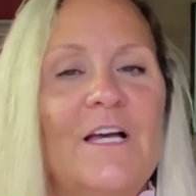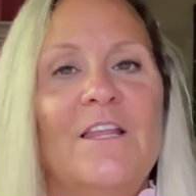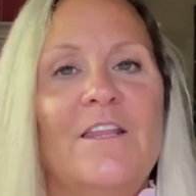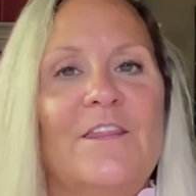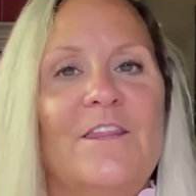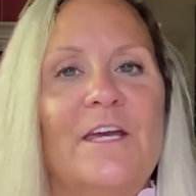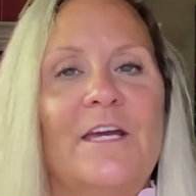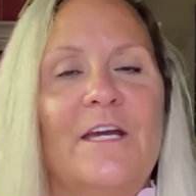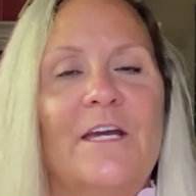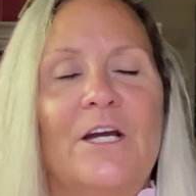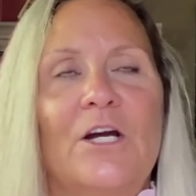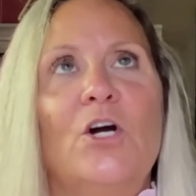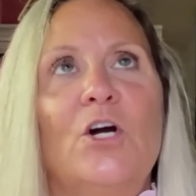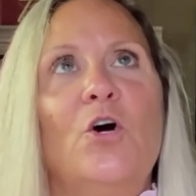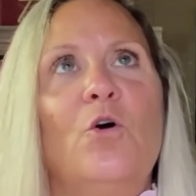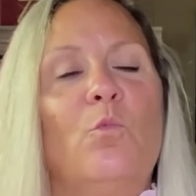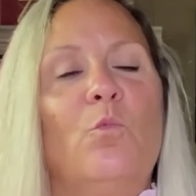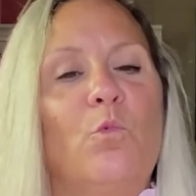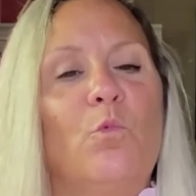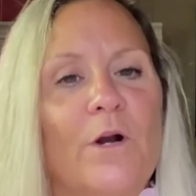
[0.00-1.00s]
Think,
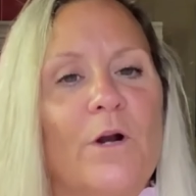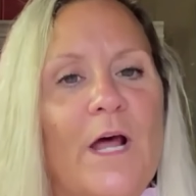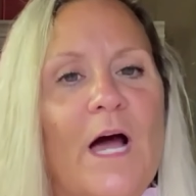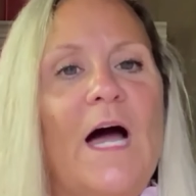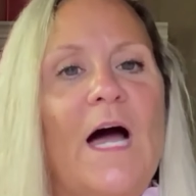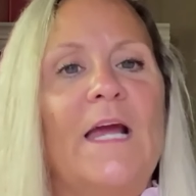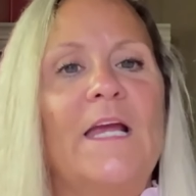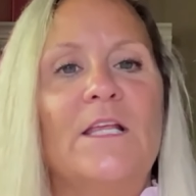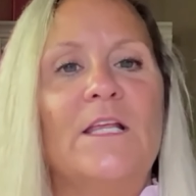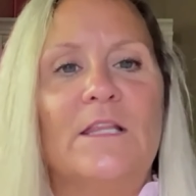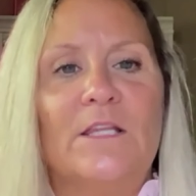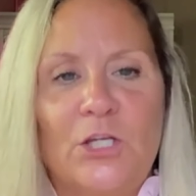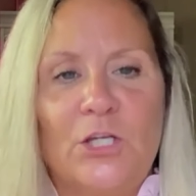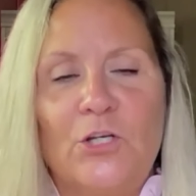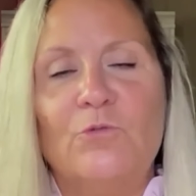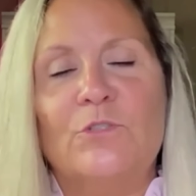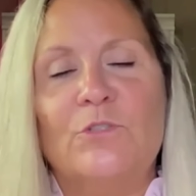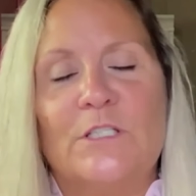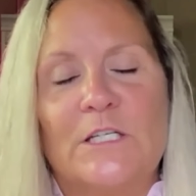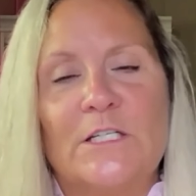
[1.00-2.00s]
would I
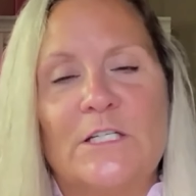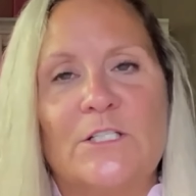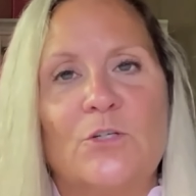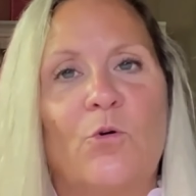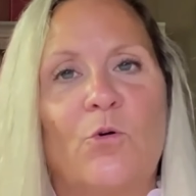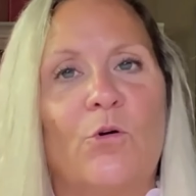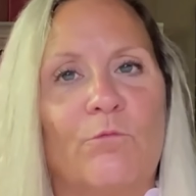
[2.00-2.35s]
use this or